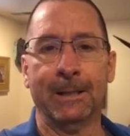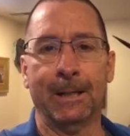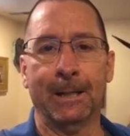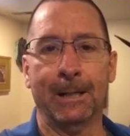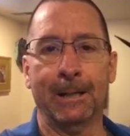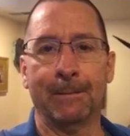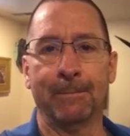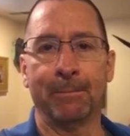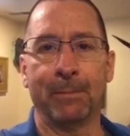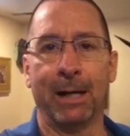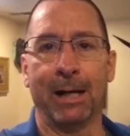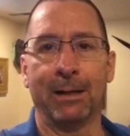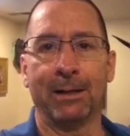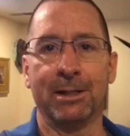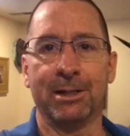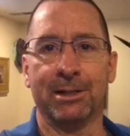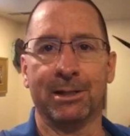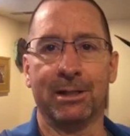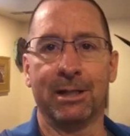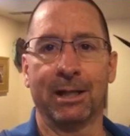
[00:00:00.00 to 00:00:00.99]
I
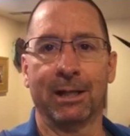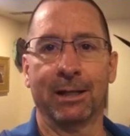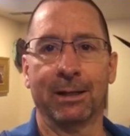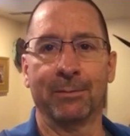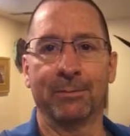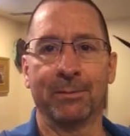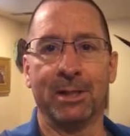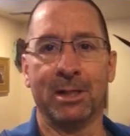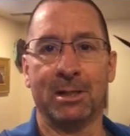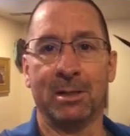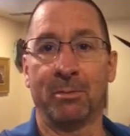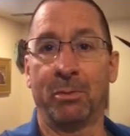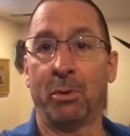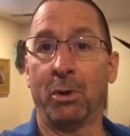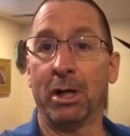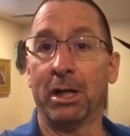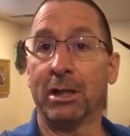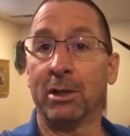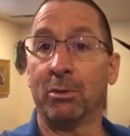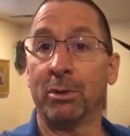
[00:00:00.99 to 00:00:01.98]
just am
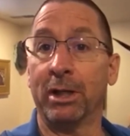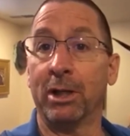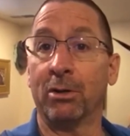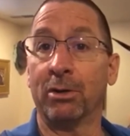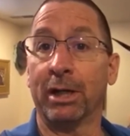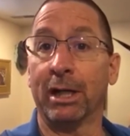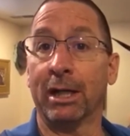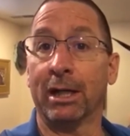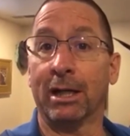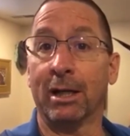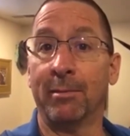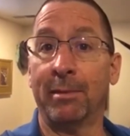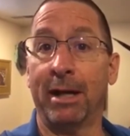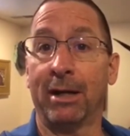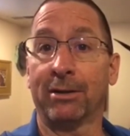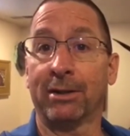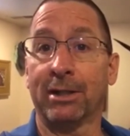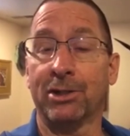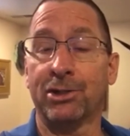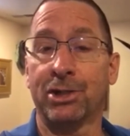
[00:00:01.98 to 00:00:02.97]
disappointed that we don't get to come
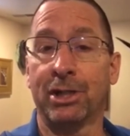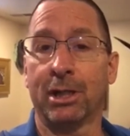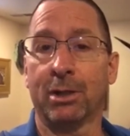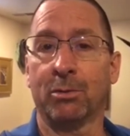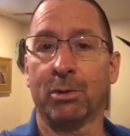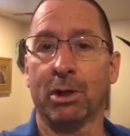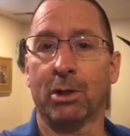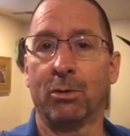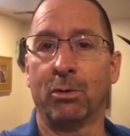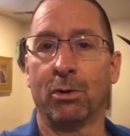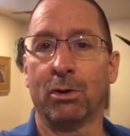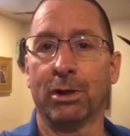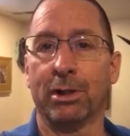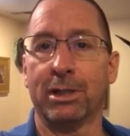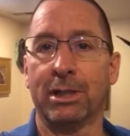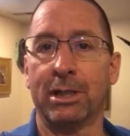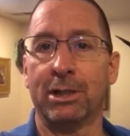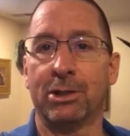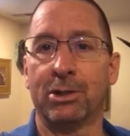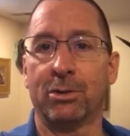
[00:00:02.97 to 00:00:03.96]
out this year. We're
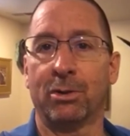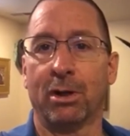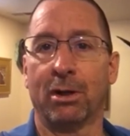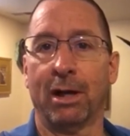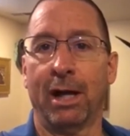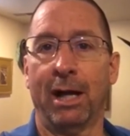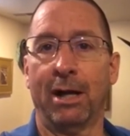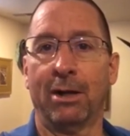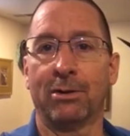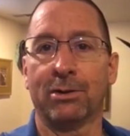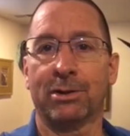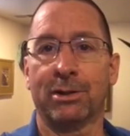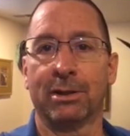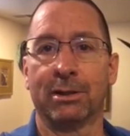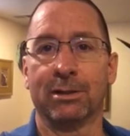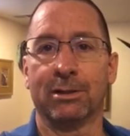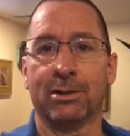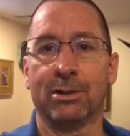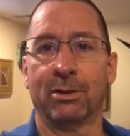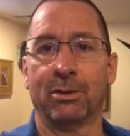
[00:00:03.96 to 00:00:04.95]
quarantined to our house,
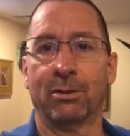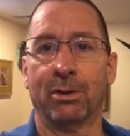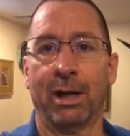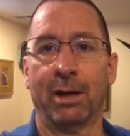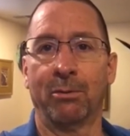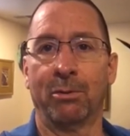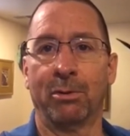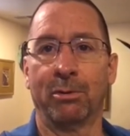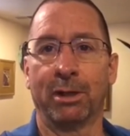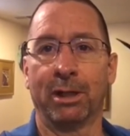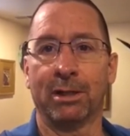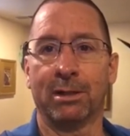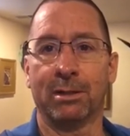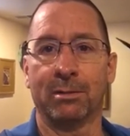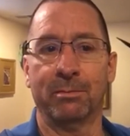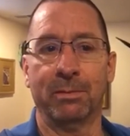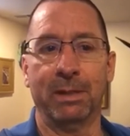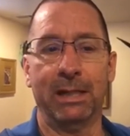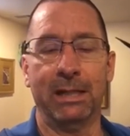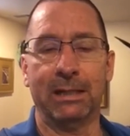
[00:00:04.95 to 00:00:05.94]
and so I won't get
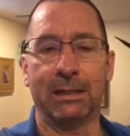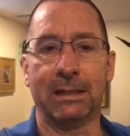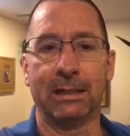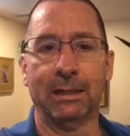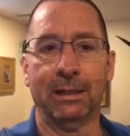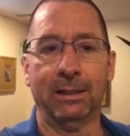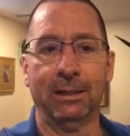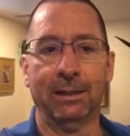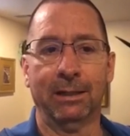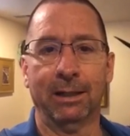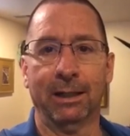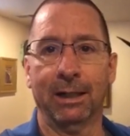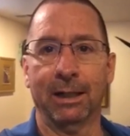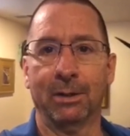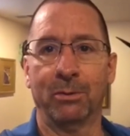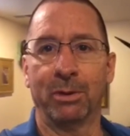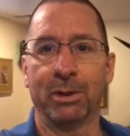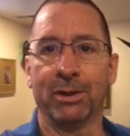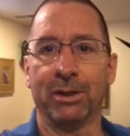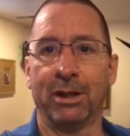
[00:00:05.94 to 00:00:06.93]
to meet
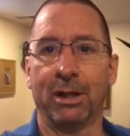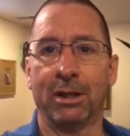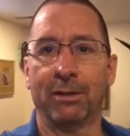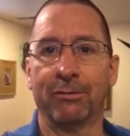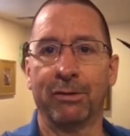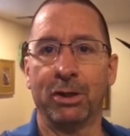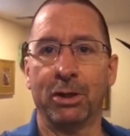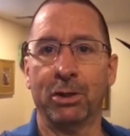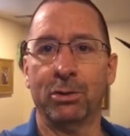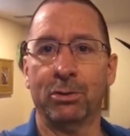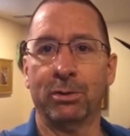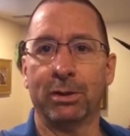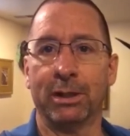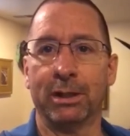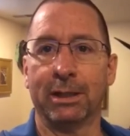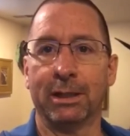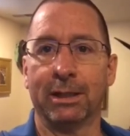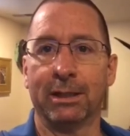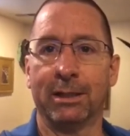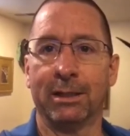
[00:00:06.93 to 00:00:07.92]
with all of you
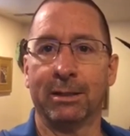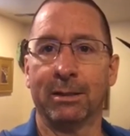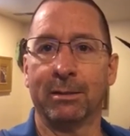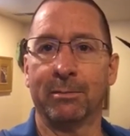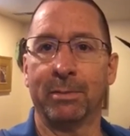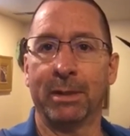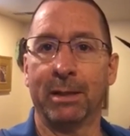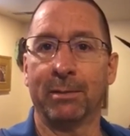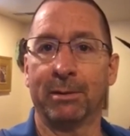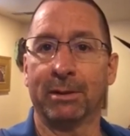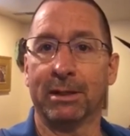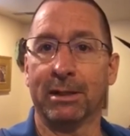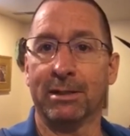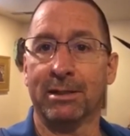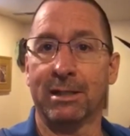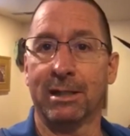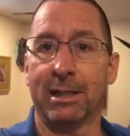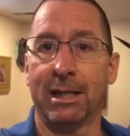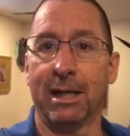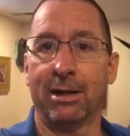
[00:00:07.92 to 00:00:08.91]
and to be able to
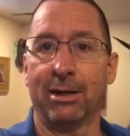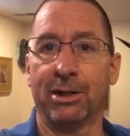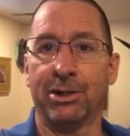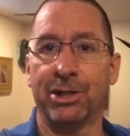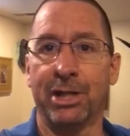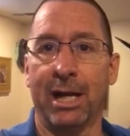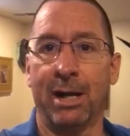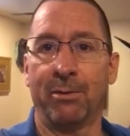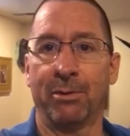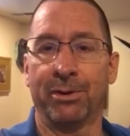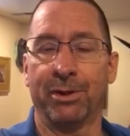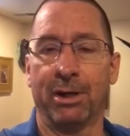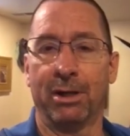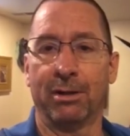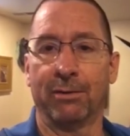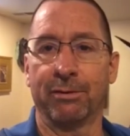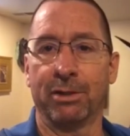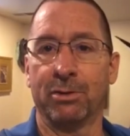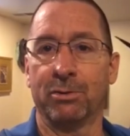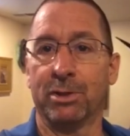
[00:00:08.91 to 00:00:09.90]
sit down and chat with
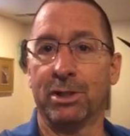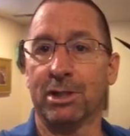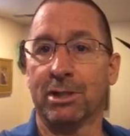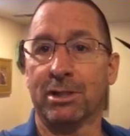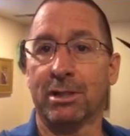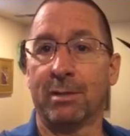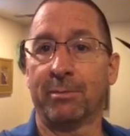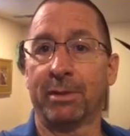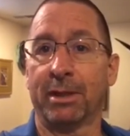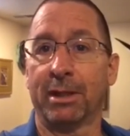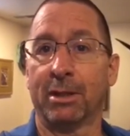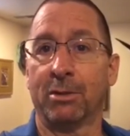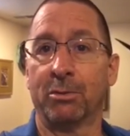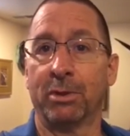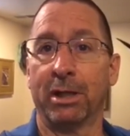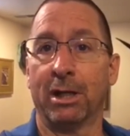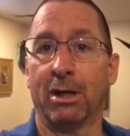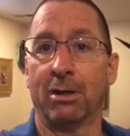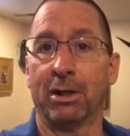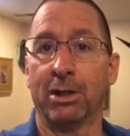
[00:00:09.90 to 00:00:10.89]
all of you, which is something that
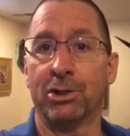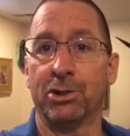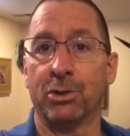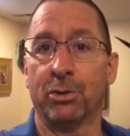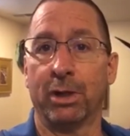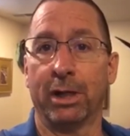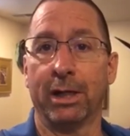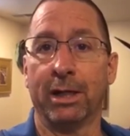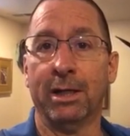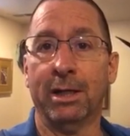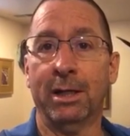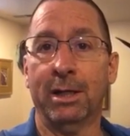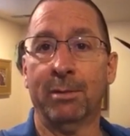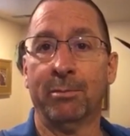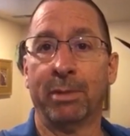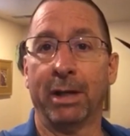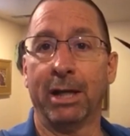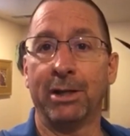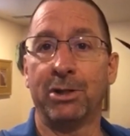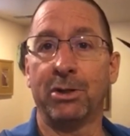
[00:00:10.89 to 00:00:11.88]
we all enjoy.
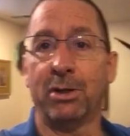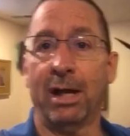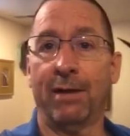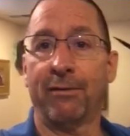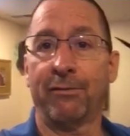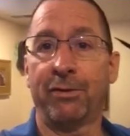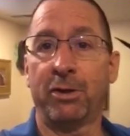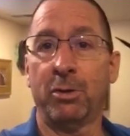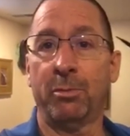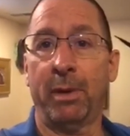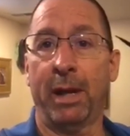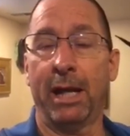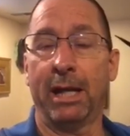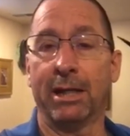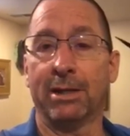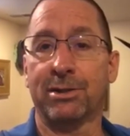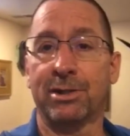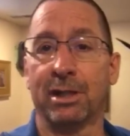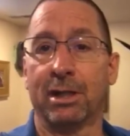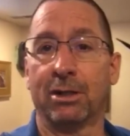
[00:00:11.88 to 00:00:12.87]
But I do have a few
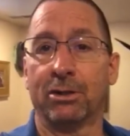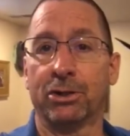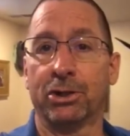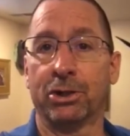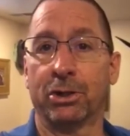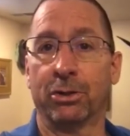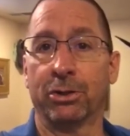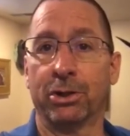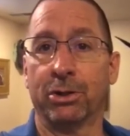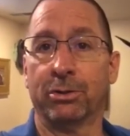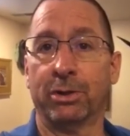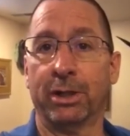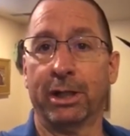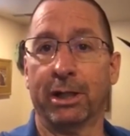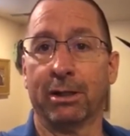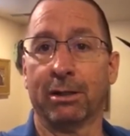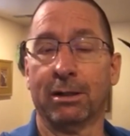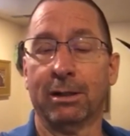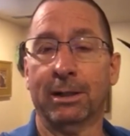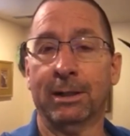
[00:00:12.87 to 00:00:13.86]
paintings that I'll show you
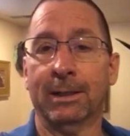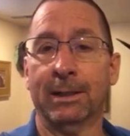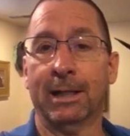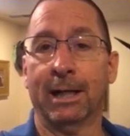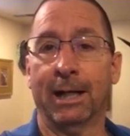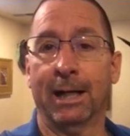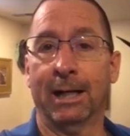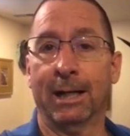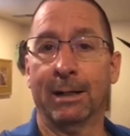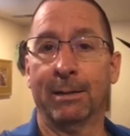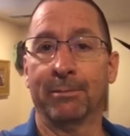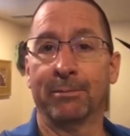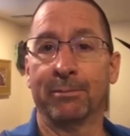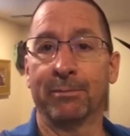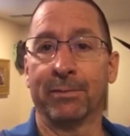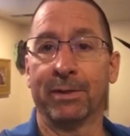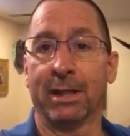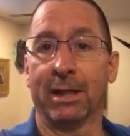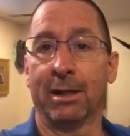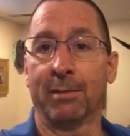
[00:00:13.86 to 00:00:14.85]
here
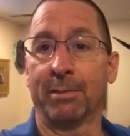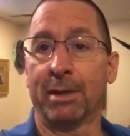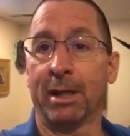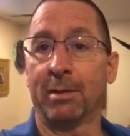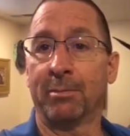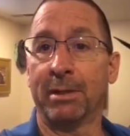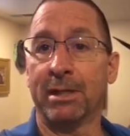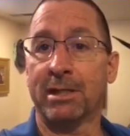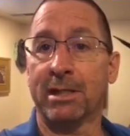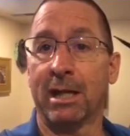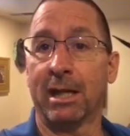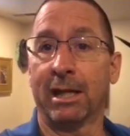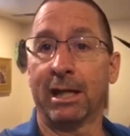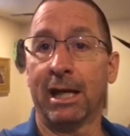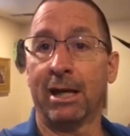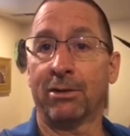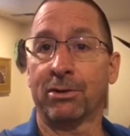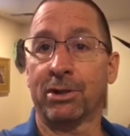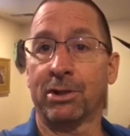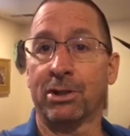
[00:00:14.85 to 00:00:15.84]
that I'm going to be
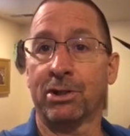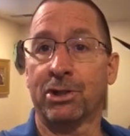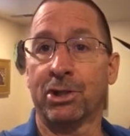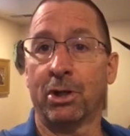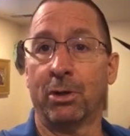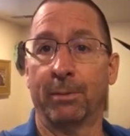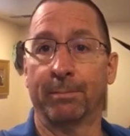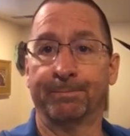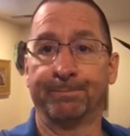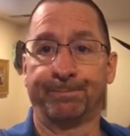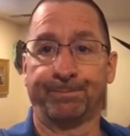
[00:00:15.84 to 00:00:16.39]
sending out to the show.